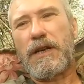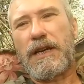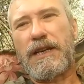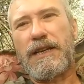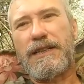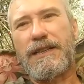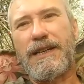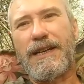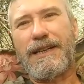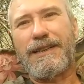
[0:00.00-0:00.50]

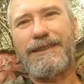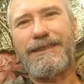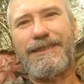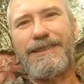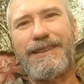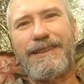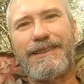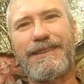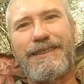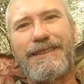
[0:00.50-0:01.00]

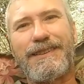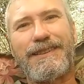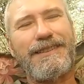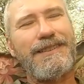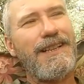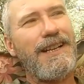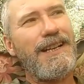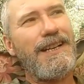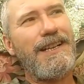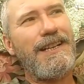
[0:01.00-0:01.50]
recognized that
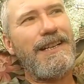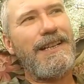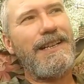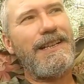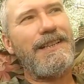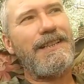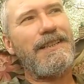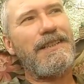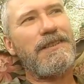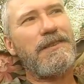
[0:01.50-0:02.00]

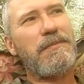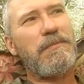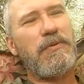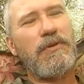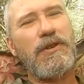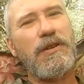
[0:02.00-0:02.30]
society has